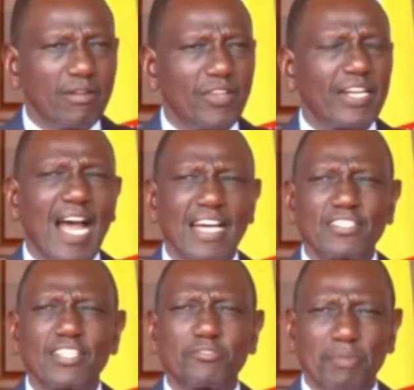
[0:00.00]
that has
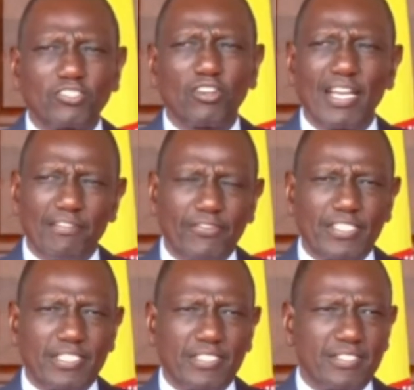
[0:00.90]
special
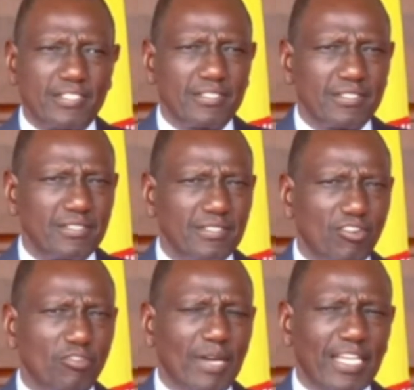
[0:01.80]
emphasis
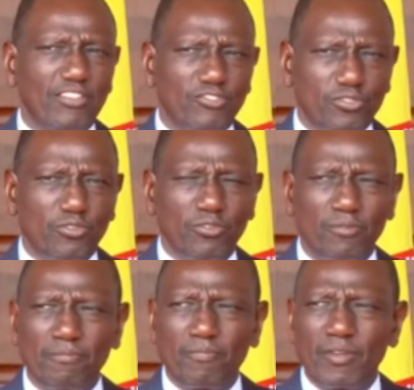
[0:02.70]
on making sure
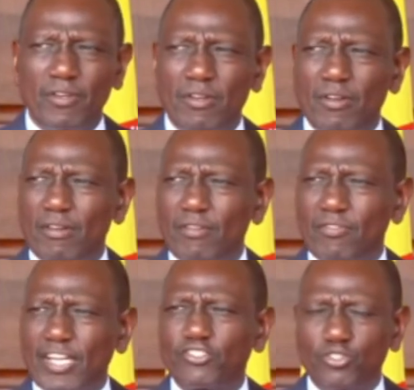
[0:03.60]

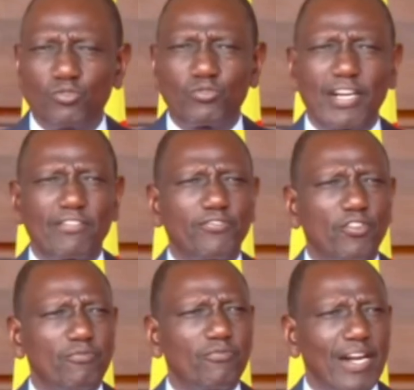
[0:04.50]
that children
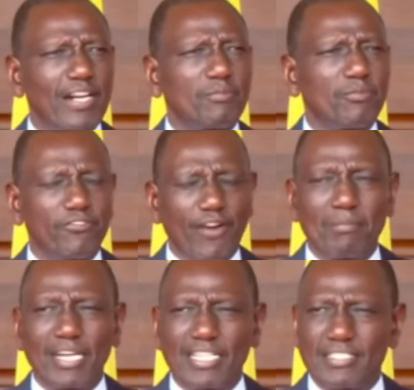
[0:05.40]
from vulnerable
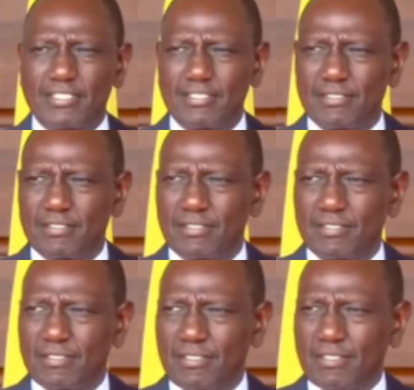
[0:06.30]
families
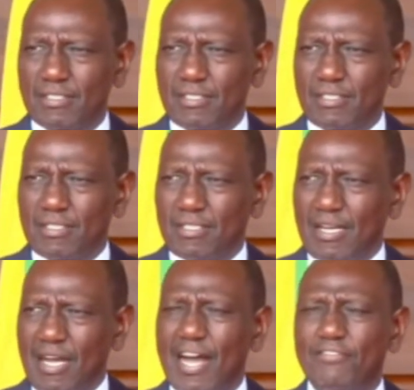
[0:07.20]

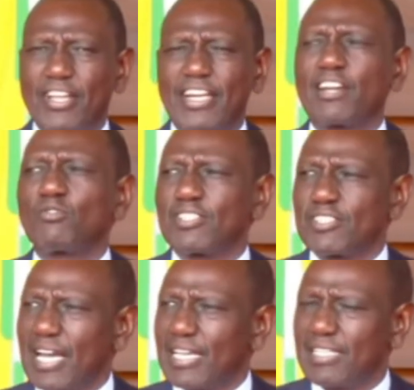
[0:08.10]
have the
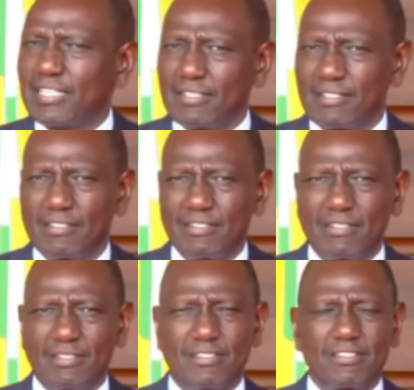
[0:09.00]
requisite
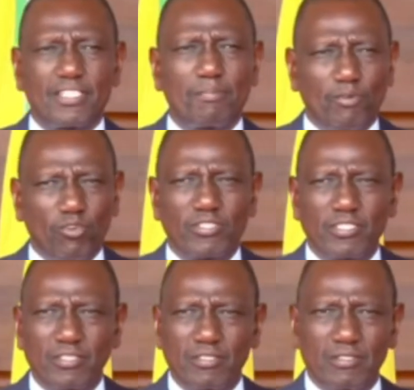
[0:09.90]

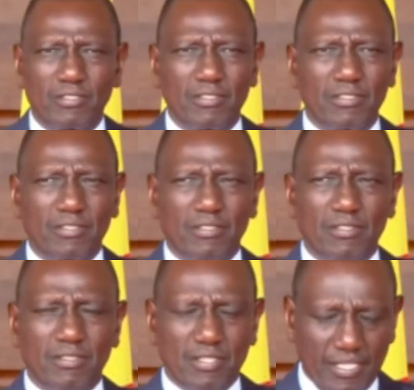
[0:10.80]
support
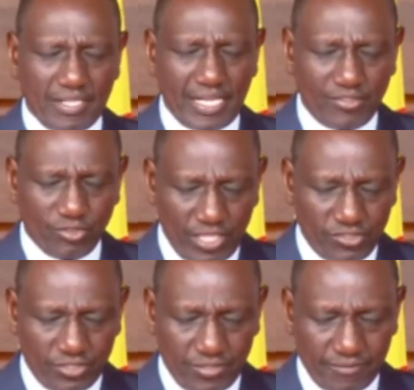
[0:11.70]
in their education.